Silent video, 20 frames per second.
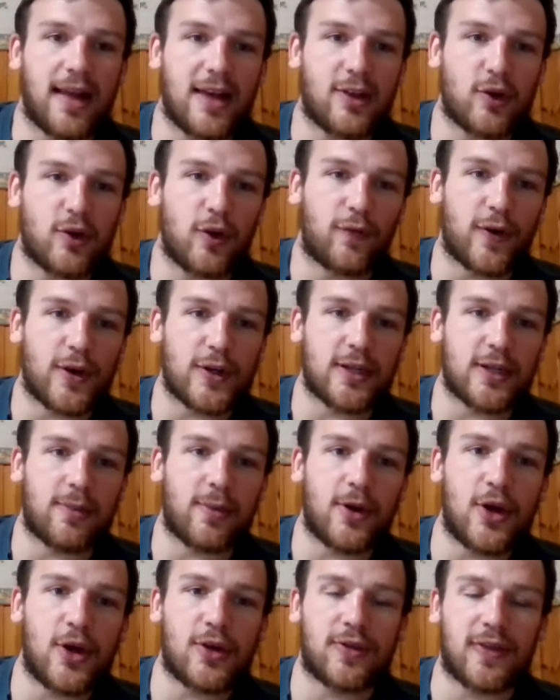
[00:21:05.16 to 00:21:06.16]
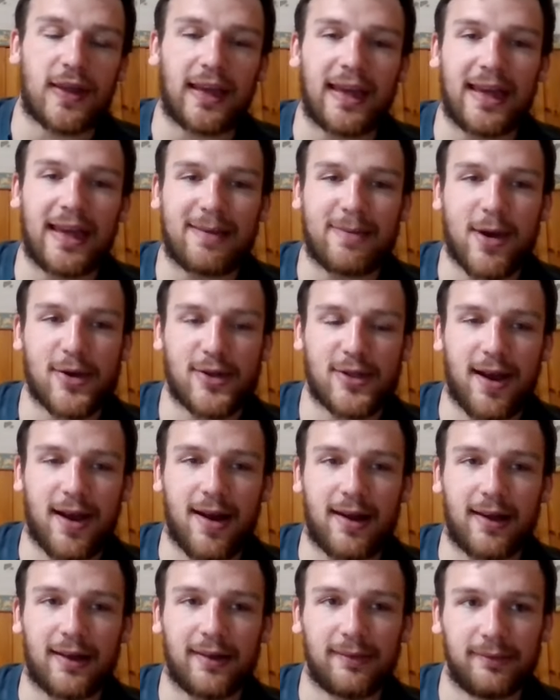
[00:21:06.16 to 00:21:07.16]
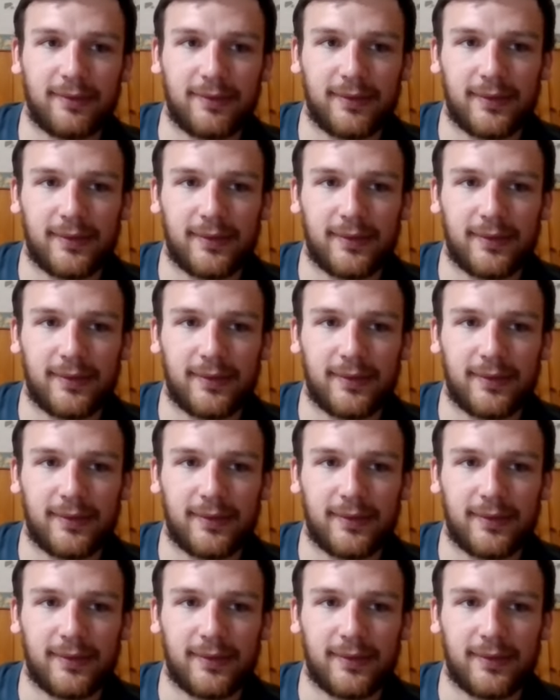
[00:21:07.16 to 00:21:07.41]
let's go for someone who's thinking about starting.